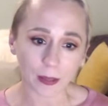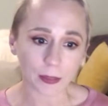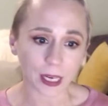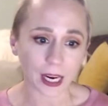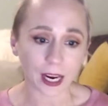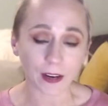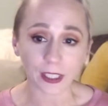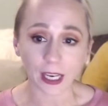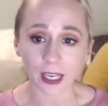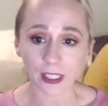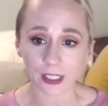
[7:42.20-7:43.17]
I have to
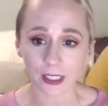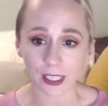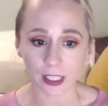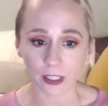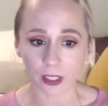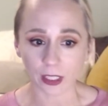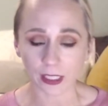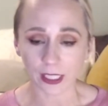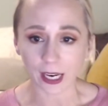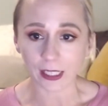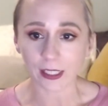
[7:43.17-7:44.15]
actually take drug
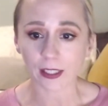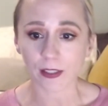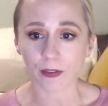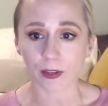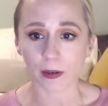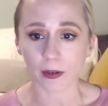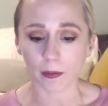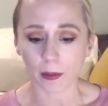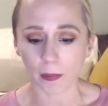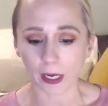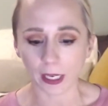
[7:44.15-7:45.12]
tests for
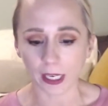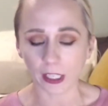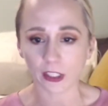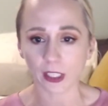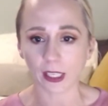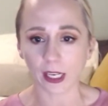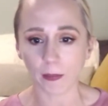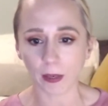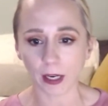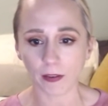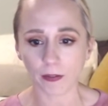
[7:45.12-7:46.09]
the medication that I'm
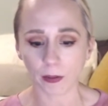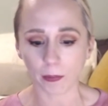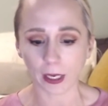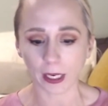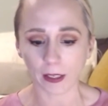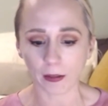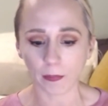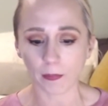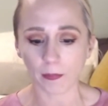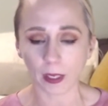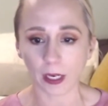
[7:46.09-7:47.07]
on for my
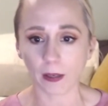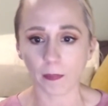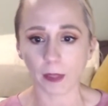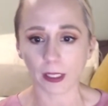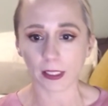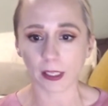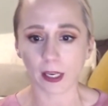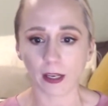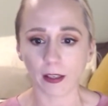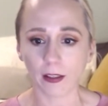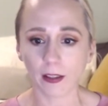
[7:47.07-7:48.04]
mental
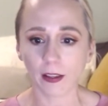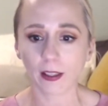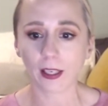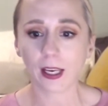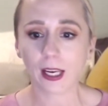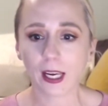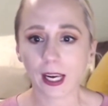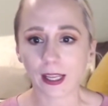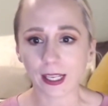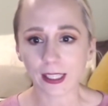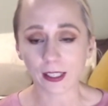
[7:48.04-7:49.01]
health. And
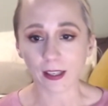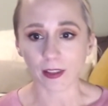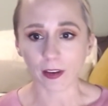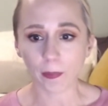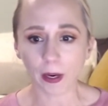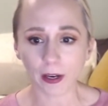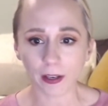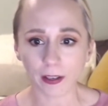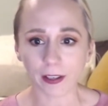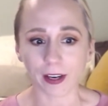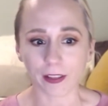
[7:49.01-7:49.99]
that's
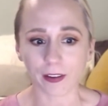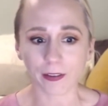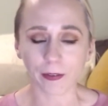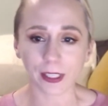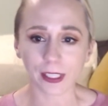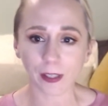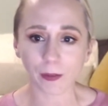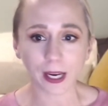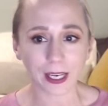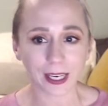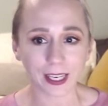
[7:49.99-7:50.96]
another reason
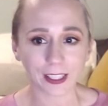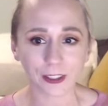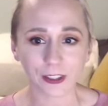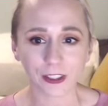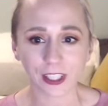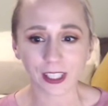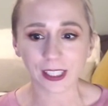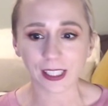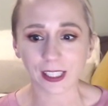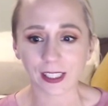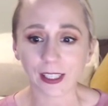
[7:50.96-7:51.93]
why I can't do drugs
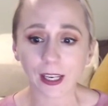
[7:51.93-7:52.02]
is